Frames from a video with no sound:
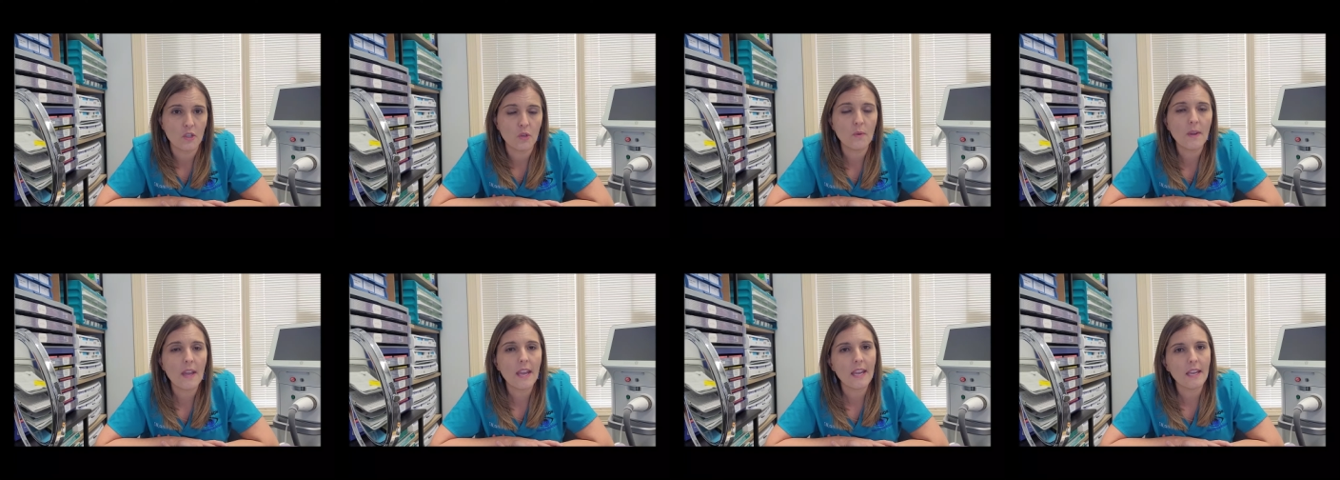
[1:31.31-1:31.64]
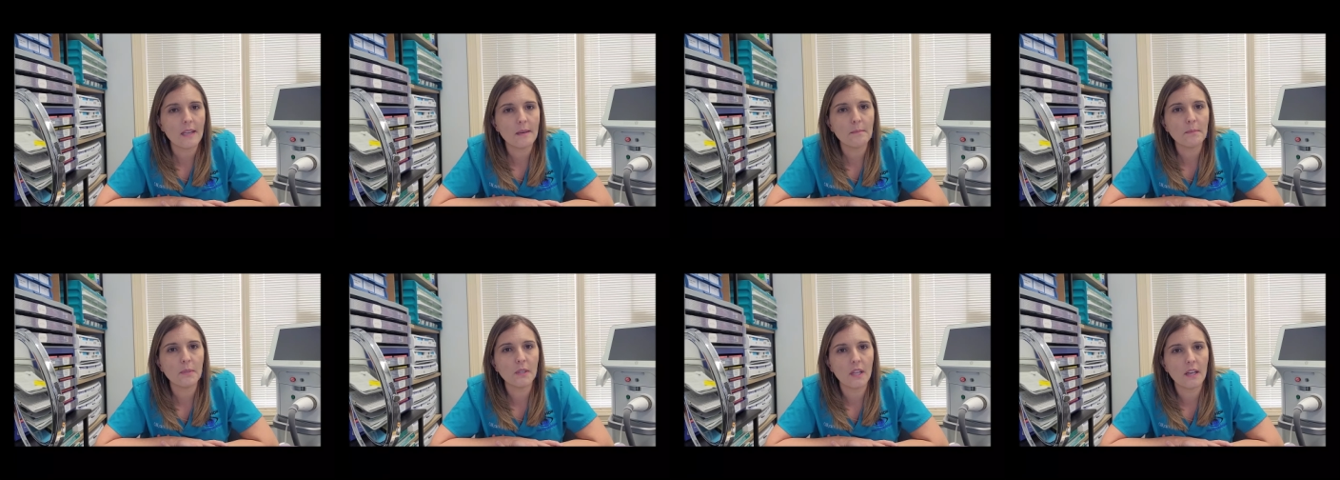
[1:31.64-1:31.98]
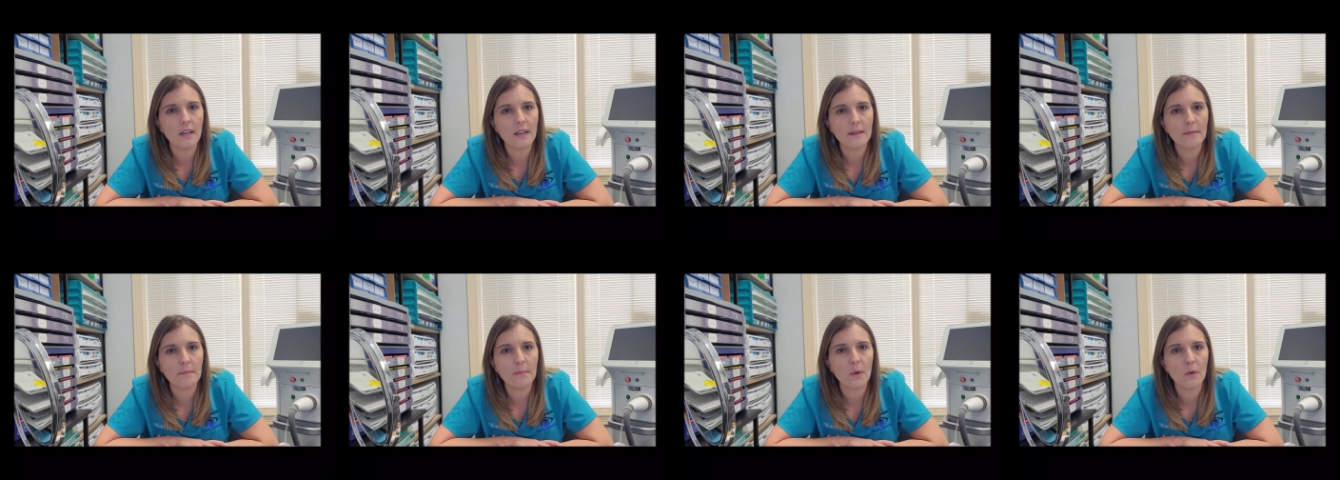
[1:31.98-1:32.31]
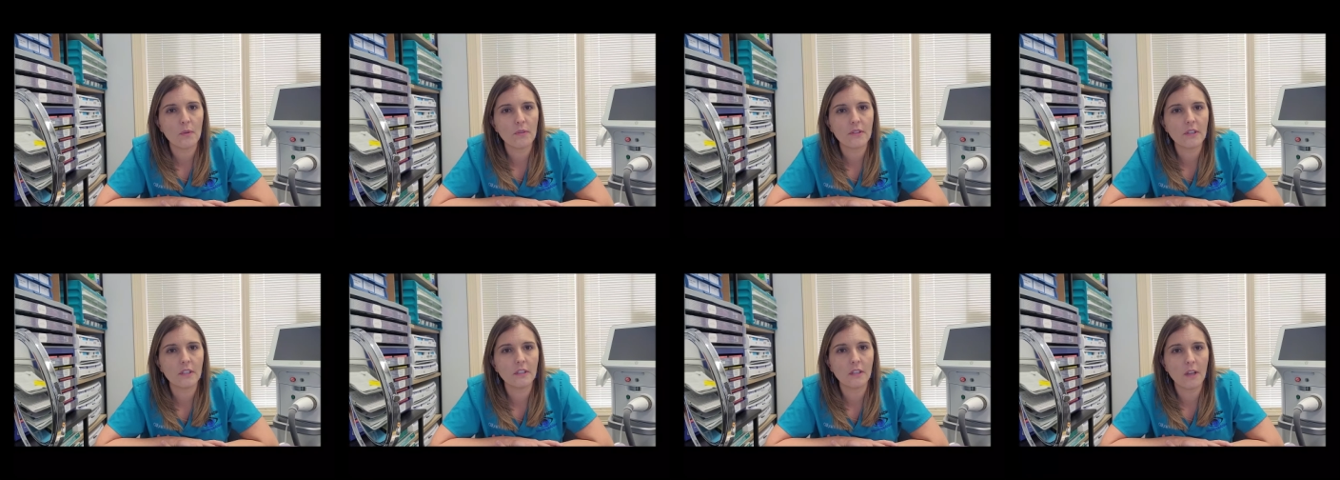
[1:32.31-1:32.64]
You can plug
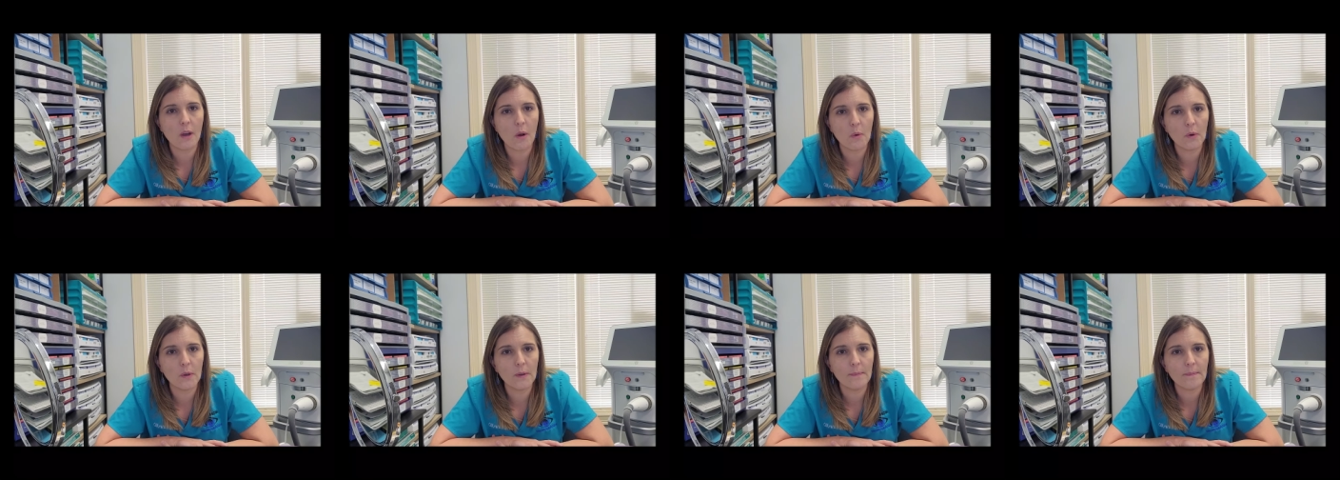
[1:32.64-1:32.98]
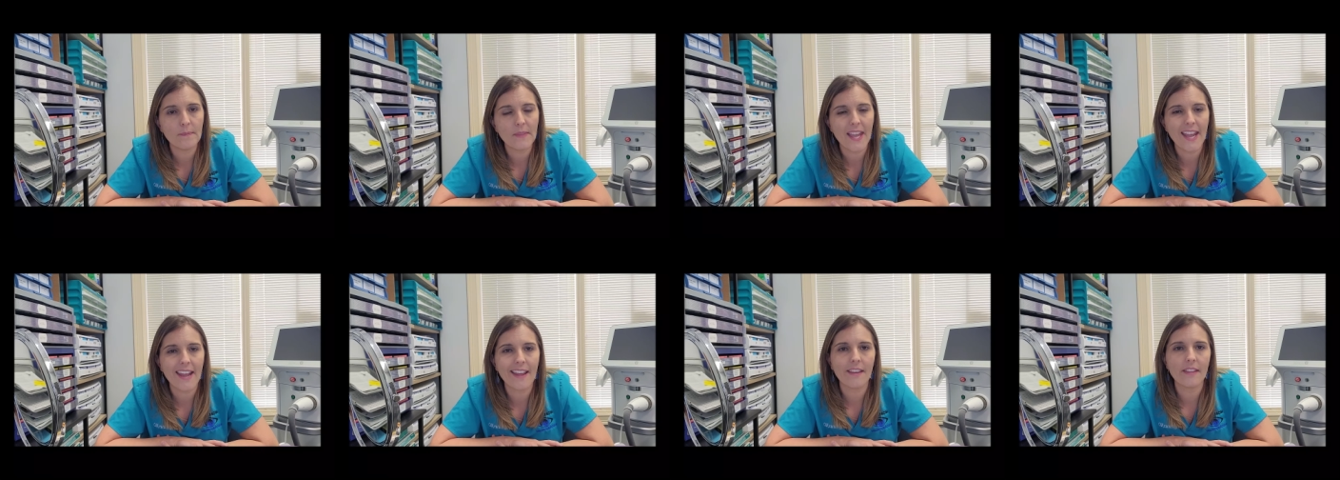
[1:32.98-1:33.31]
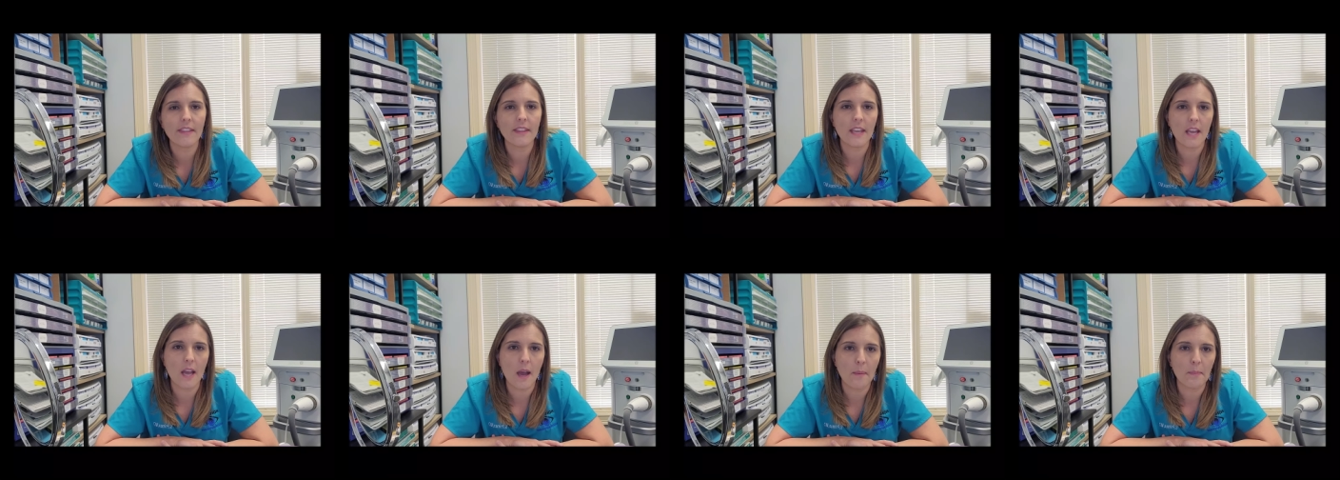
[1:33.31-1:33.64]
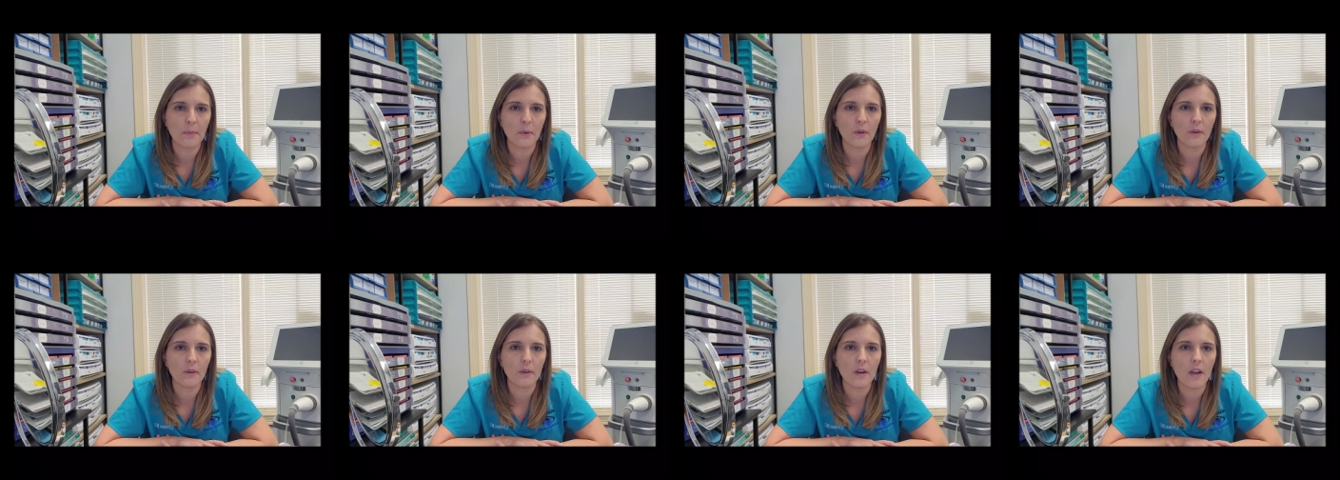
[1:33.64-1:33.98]
both the lower and the
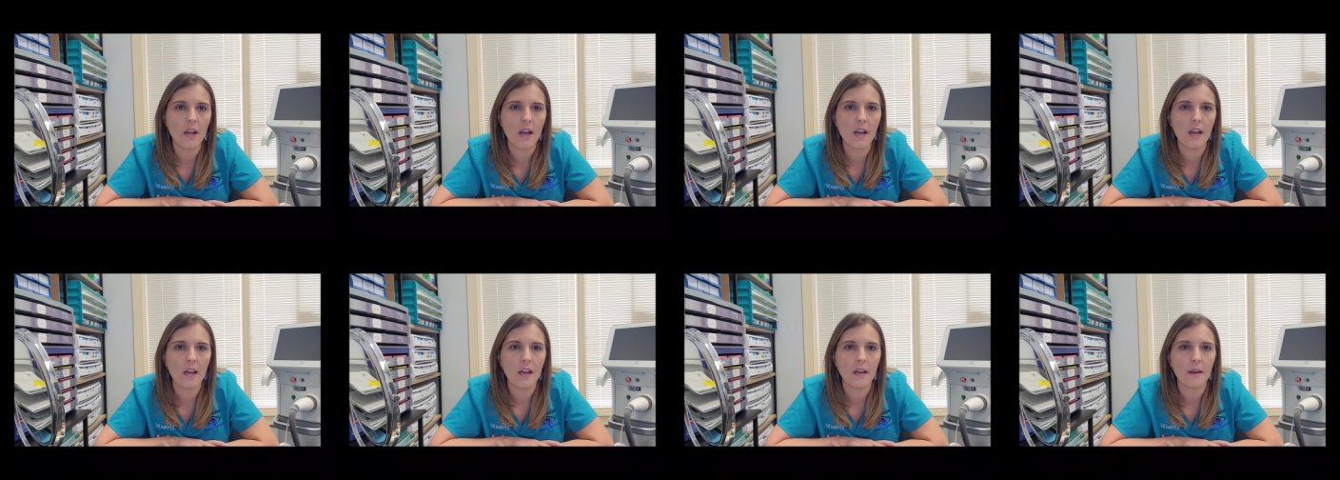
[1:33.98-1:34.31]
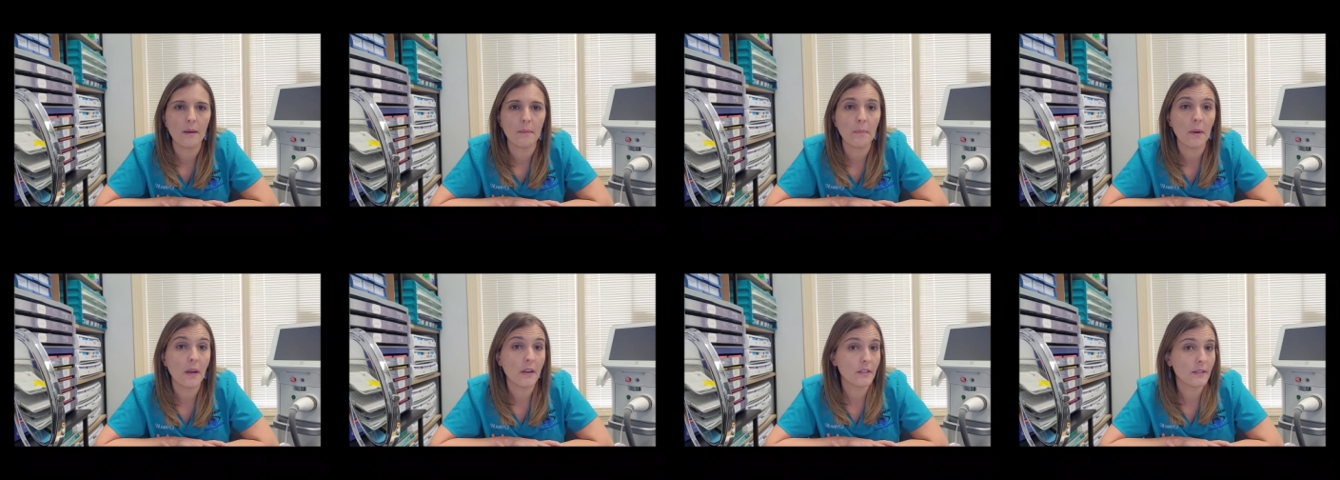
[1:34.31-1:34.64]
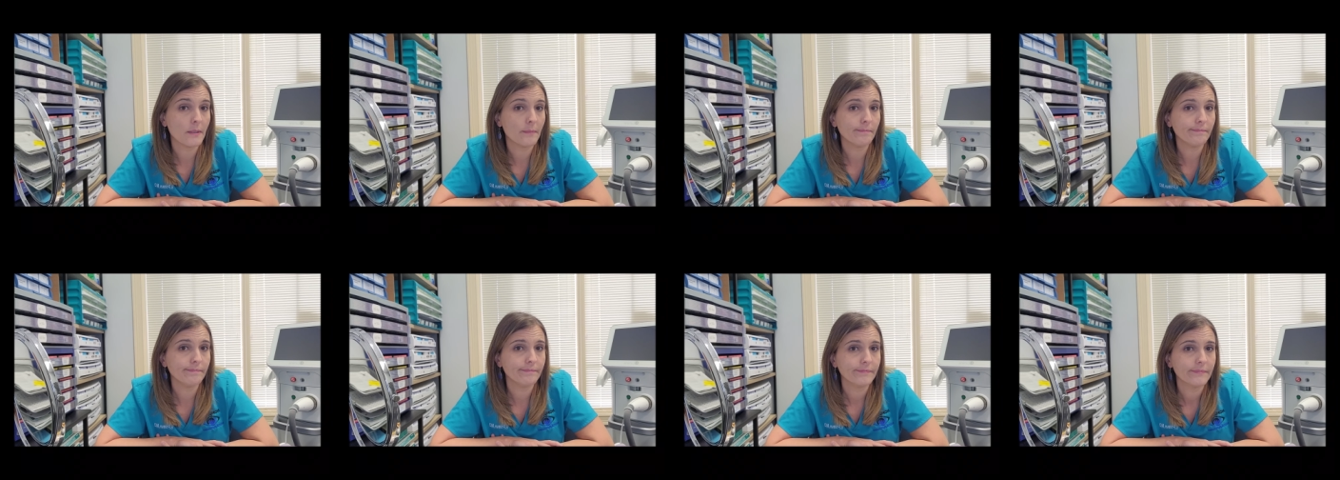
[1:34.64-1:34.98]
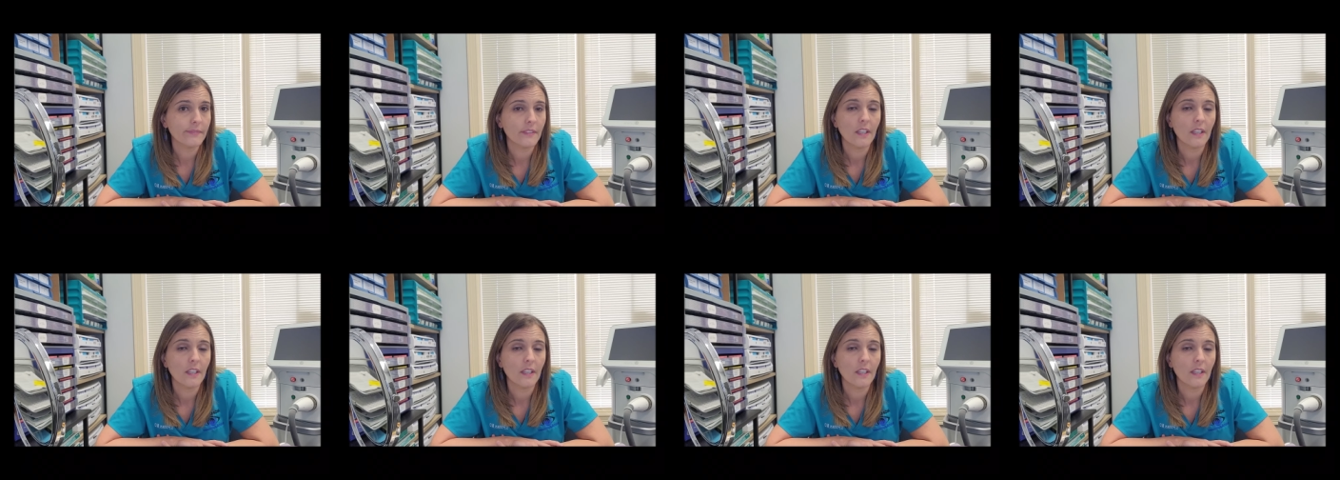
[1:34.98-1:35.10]
upper punctum.